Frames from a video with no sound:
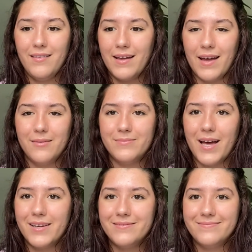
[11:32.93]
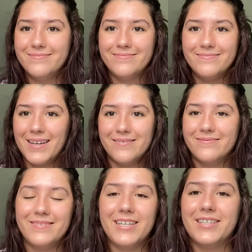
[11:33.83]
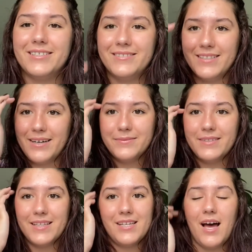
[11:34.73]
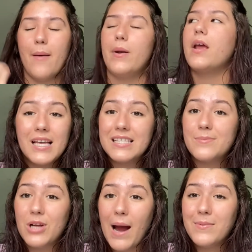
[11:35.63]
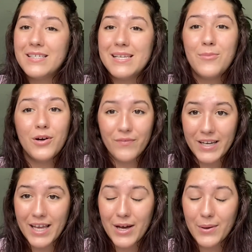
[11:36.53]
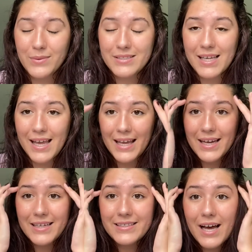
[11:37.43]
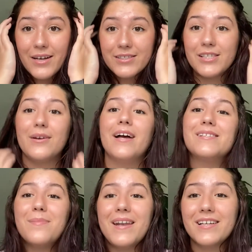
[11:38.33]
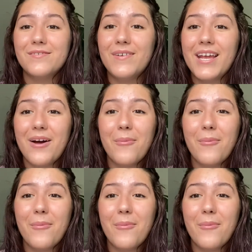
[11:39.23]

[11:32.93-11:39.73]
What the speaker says: Like, I'm not, no, that's not happening. Subscribe to see more videos and I'll see you guys in my next video.